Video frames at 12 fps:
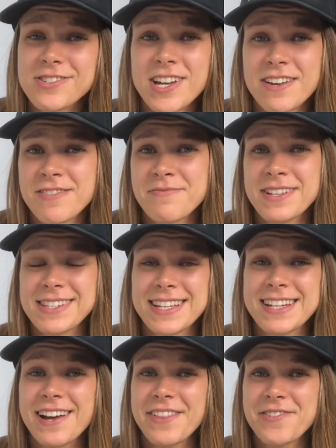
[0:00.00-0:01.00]
Do I ever miss
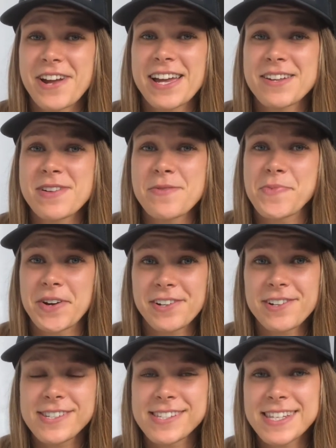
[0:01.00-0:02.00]
any other animal
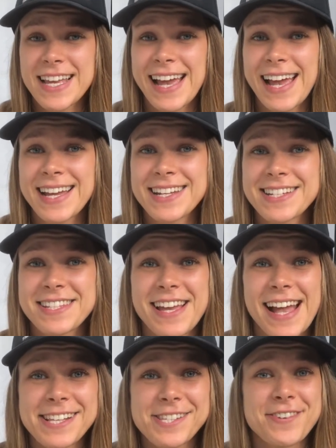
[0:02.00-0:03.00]
products? And
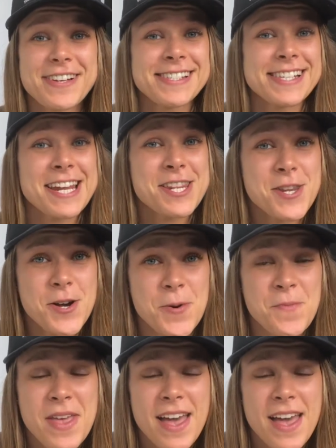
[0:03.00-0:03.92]
the answer is no.